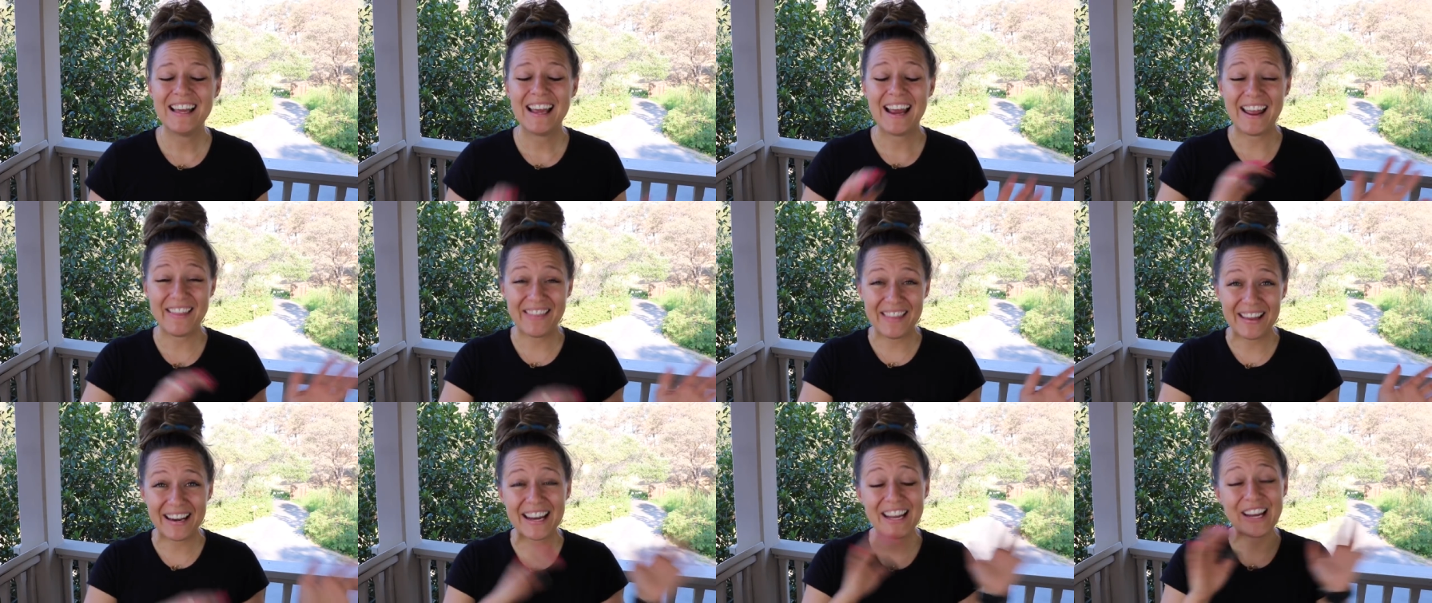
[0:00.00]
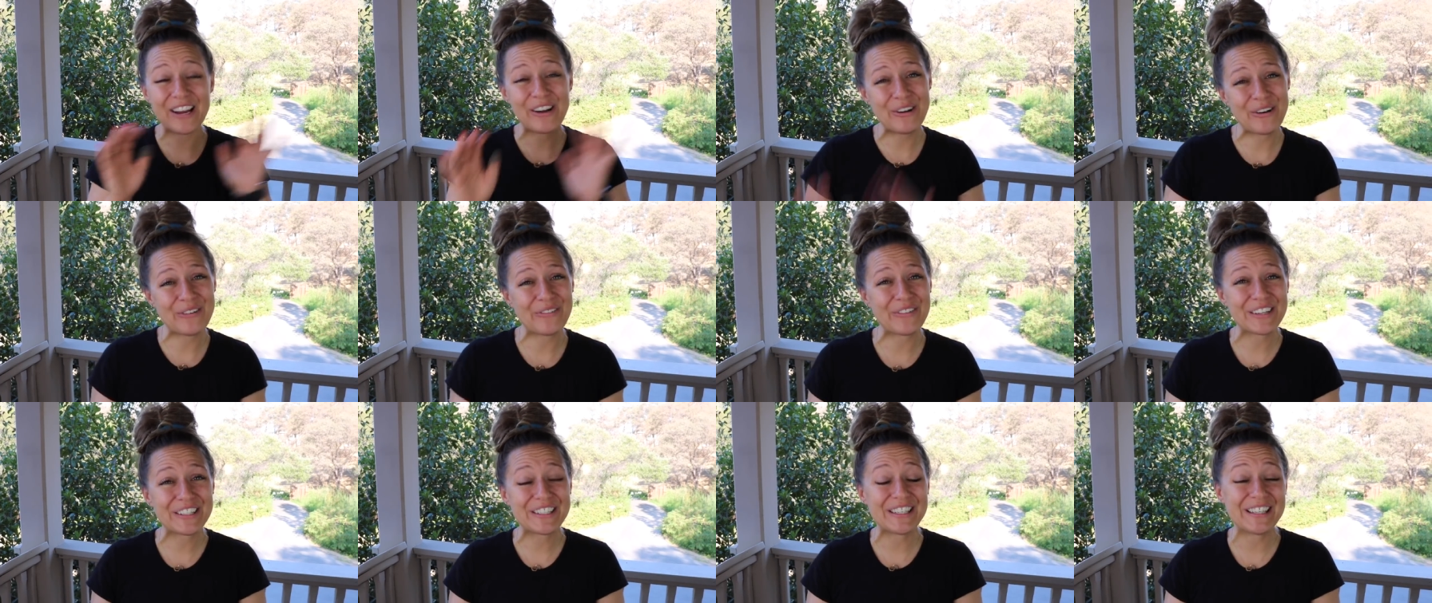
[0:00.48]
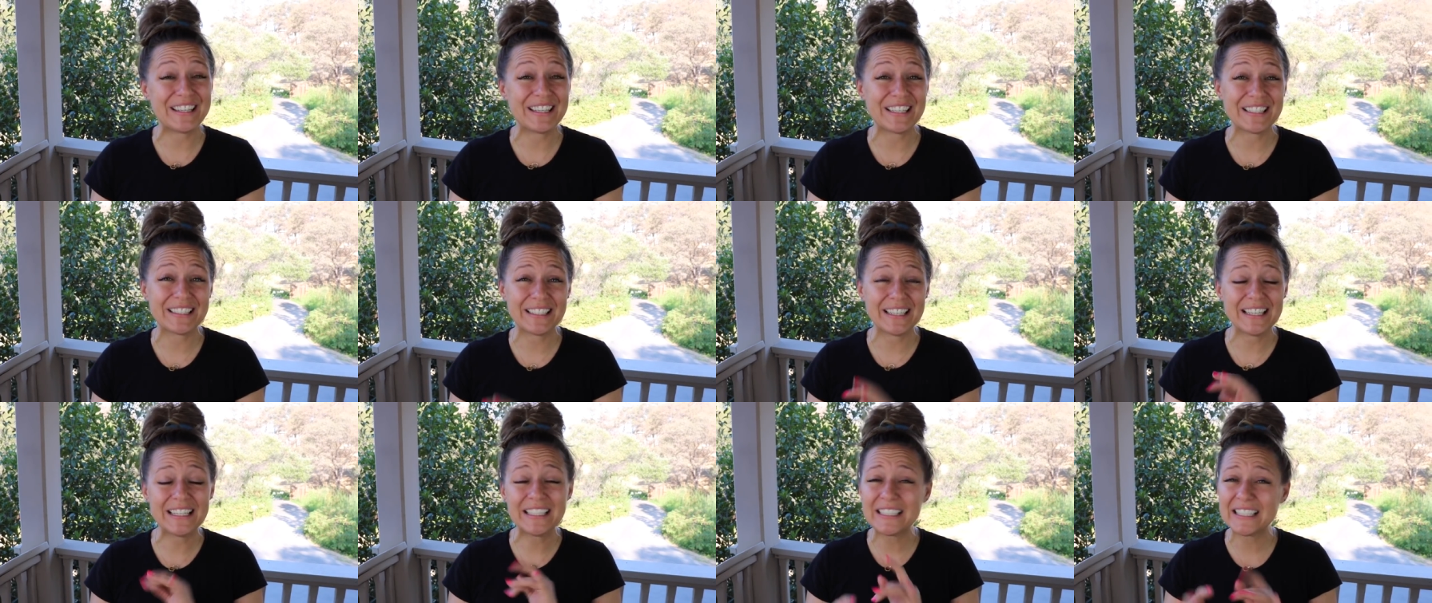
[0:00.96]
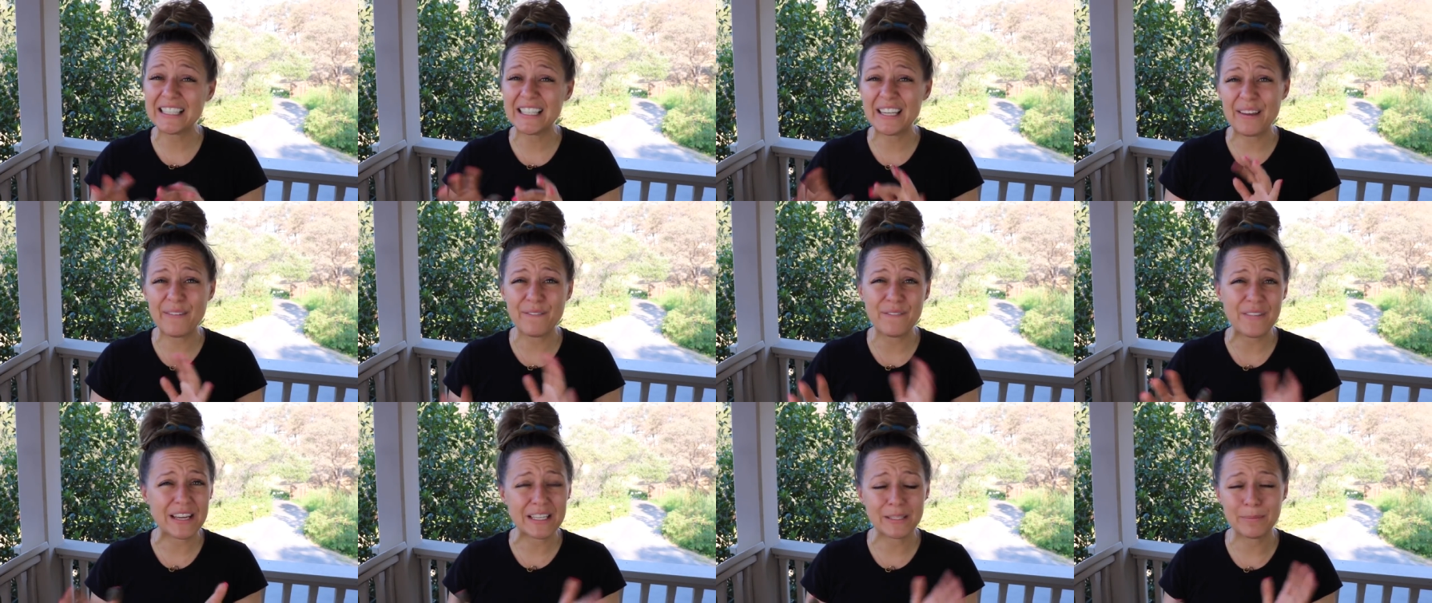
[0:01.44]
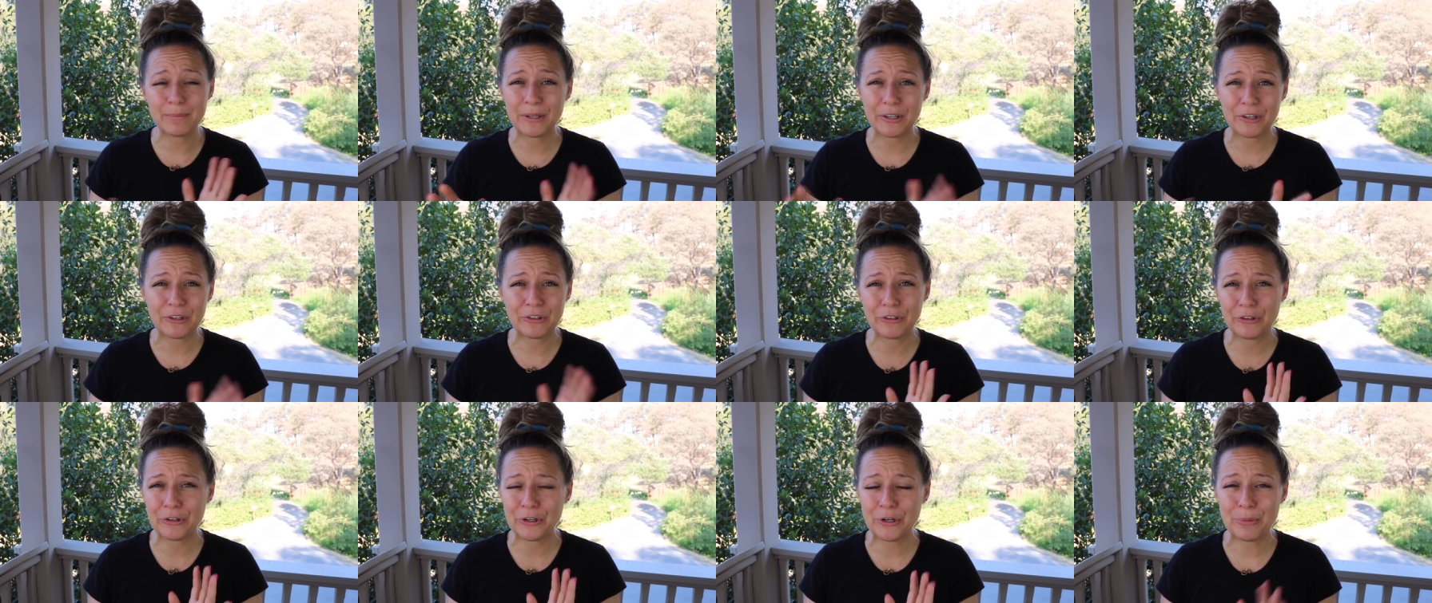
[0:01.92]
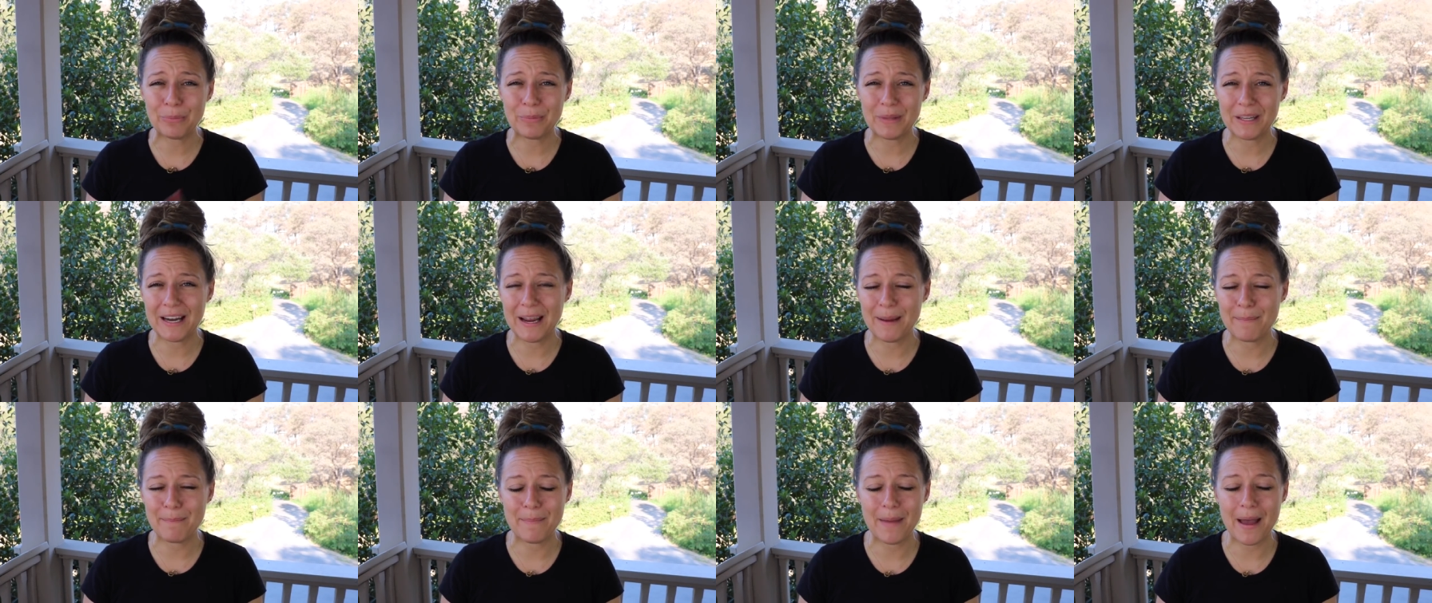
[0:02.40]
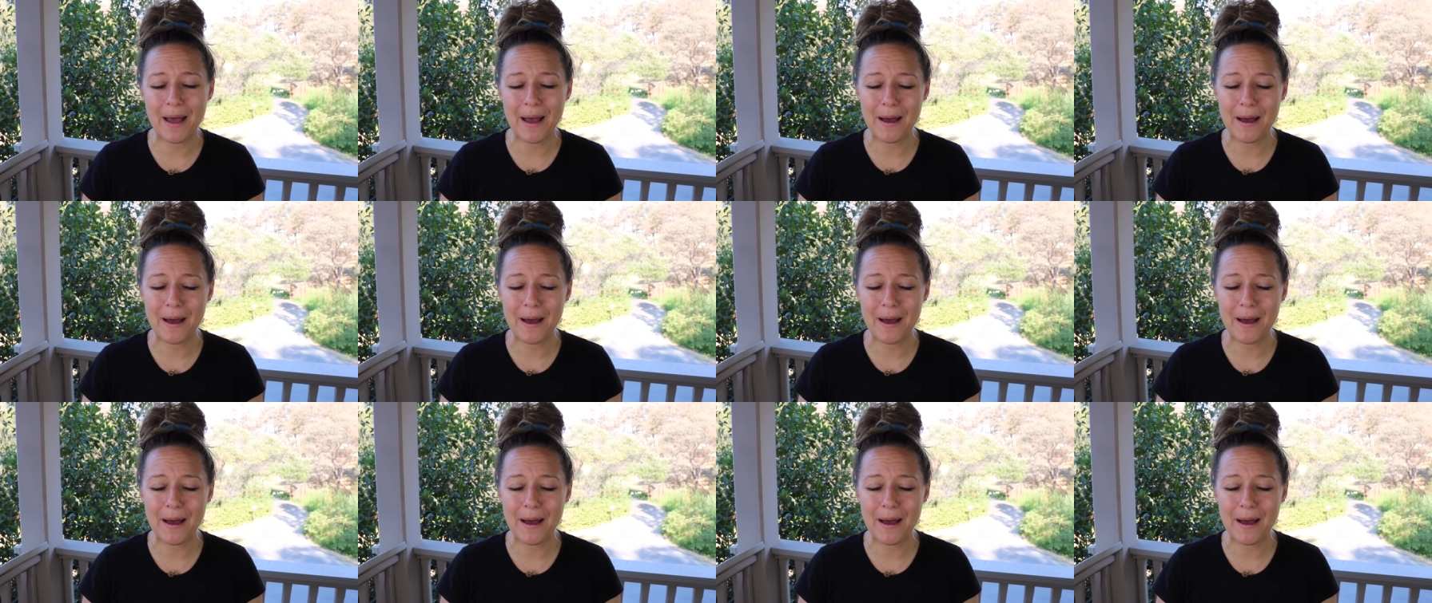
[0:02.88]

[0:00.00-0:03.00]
And then I go over to this incident Facebook group that I'm